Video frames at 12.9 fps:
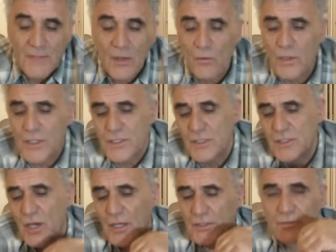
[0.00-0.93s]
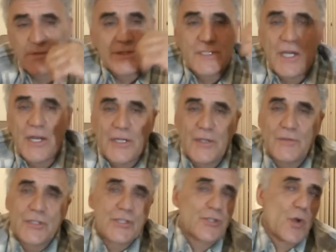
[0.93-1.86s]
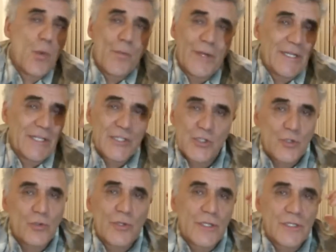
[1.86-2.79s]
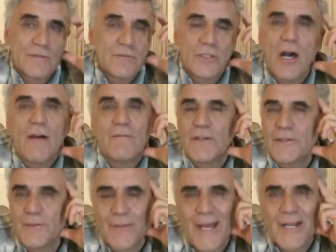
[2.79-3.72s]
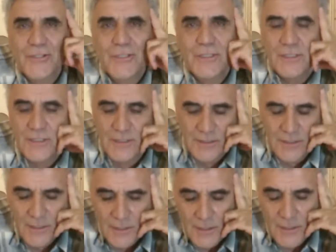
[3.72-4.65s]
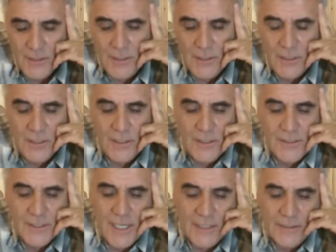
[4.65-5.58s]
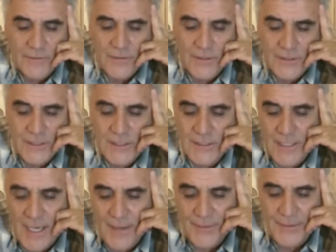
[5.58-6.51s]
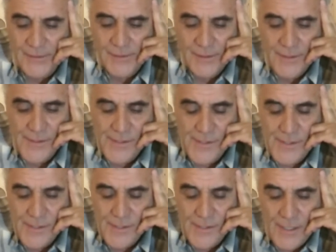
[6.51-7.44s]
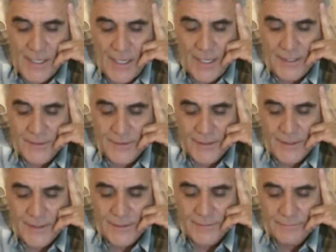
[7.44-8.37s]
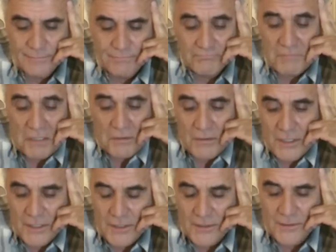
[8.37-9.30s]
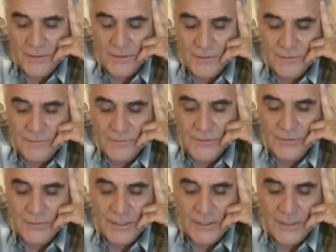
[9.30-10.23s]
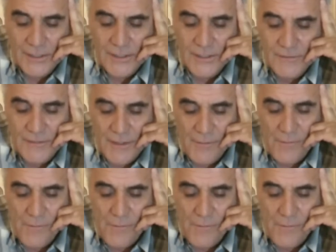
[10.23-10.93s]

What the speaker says: which is not coinciding with so many stories of love and passions and sacrifice that has happened. And they don't like it, you know, to hear it this way.